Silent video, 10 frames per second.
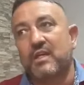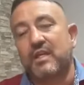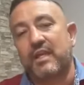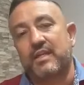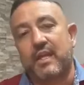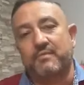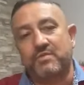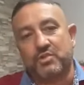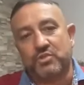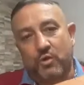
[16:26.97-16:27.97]
And I'm
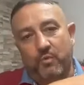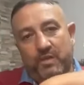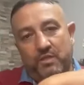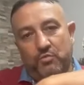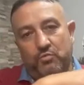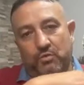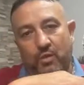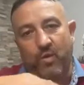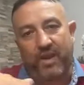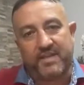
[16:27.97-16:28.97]
just going
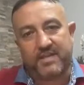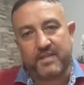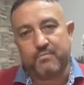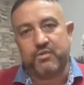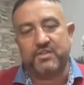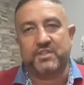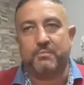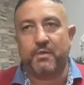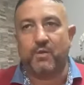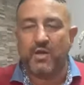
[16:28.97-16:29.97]
into the waiting
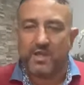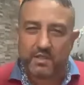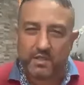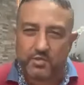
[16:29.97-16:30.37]
principle,